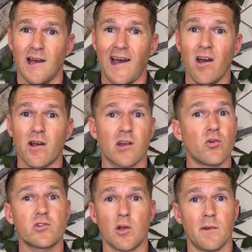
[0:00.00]
AI can
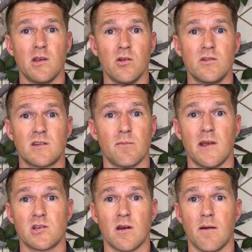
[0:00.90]
also be used to
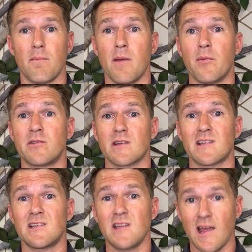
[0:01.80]
measure member
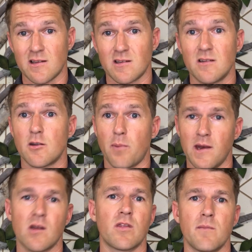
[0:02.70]
success
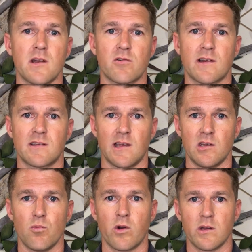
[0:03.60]
depending on the metrics that
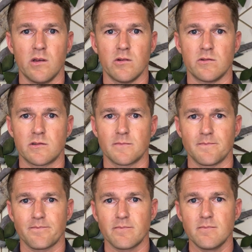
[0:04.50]
you want to use.
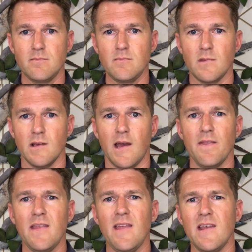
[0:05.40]

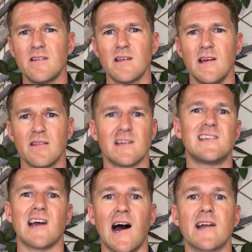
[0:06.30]
And then there's the
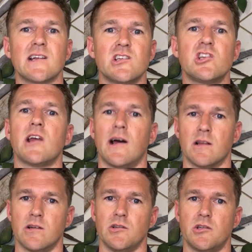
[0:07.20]
data
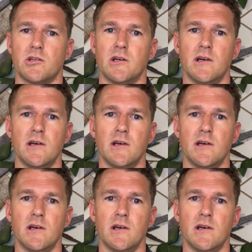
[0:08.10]
challenge.